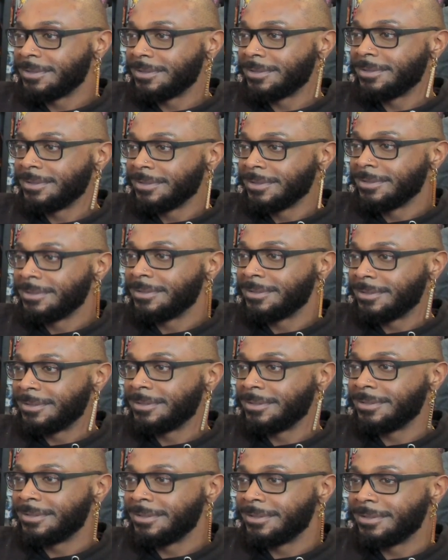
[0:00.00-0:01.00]

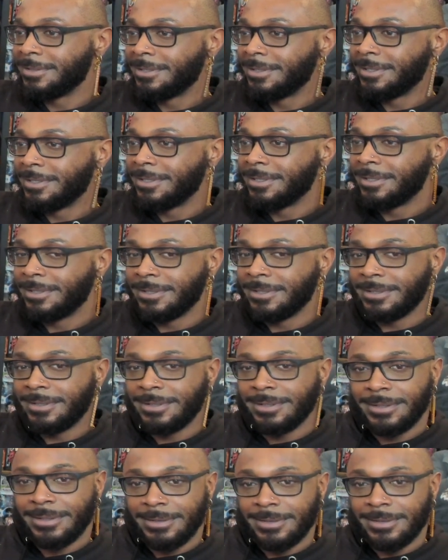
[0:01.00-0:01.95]
This person isn't speaking.